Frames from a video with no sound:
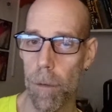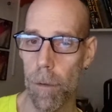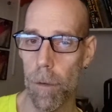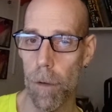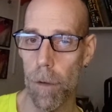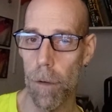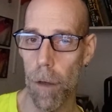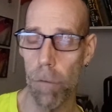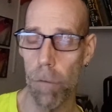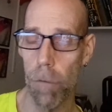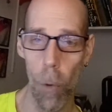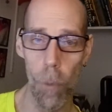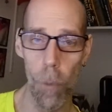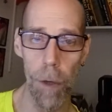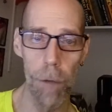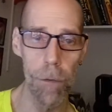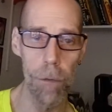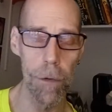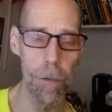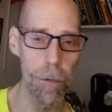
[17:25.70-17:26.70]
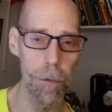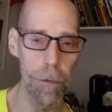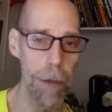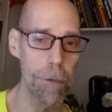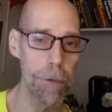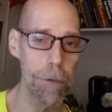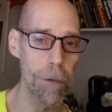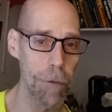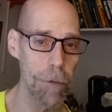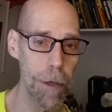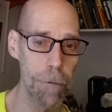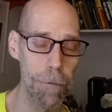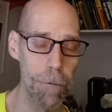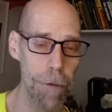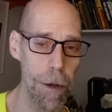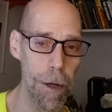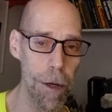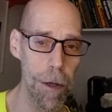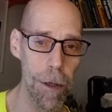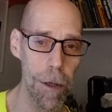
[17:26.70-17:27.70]
of wholeness, a slice of
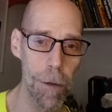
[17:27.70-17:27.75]
infinity.